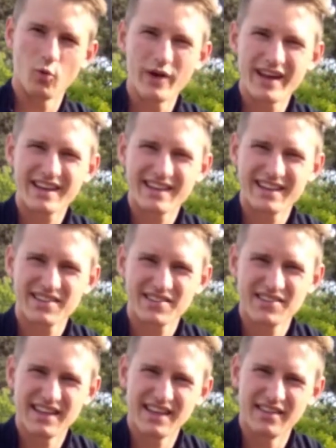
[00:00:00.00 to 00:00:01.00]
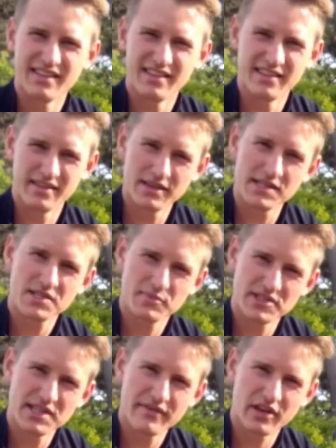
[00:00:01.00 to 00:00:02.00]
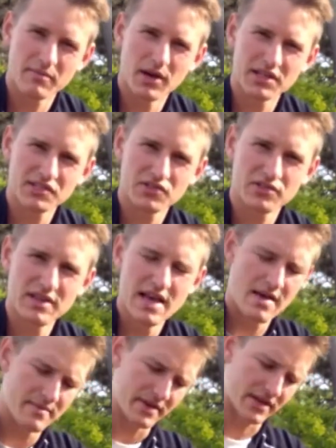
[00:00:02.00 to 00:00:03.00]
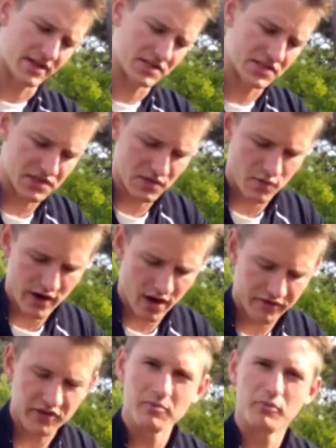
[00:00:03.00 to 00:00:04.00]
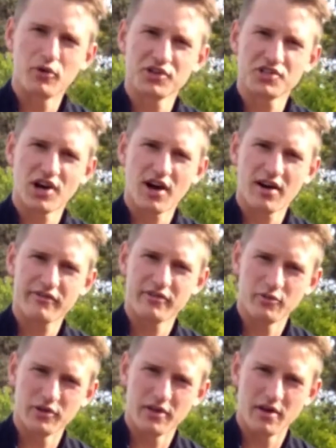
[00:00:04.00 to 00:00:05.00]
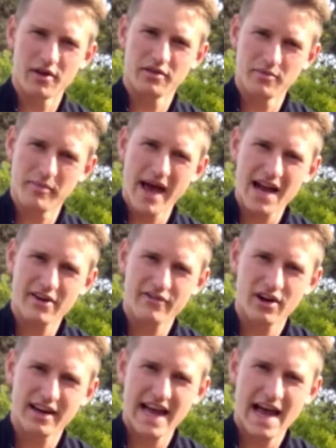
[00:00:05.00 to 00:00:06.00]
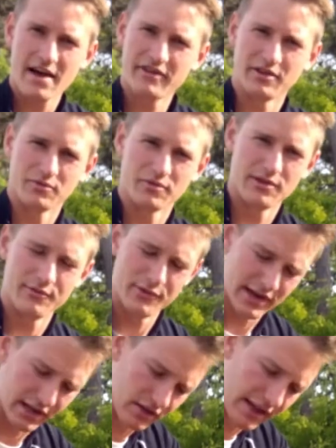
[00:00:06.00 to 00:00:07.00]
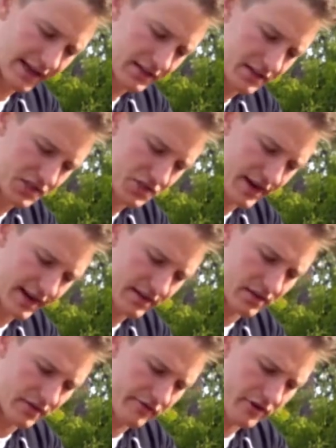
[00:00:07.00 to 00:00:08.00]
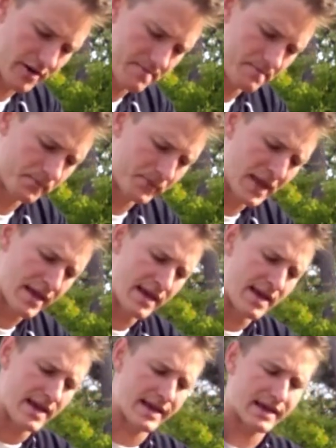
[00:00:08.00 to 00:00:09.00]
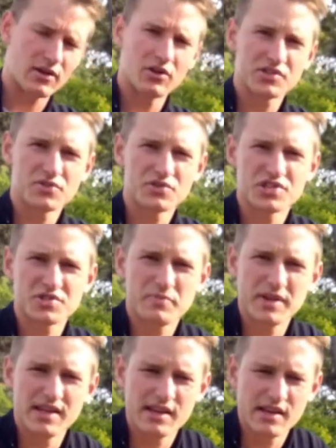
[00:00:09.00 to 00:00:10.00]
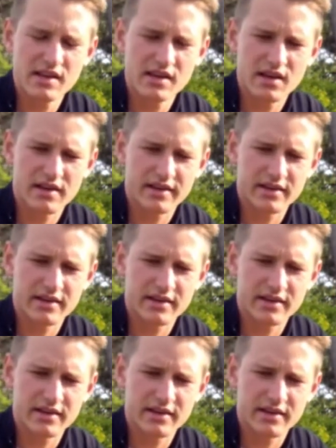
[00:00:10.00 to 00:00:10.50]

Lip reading: weakness in this specific muscle, because we often push off with the back of our calf and we neglect to strengthen the front. It can also just be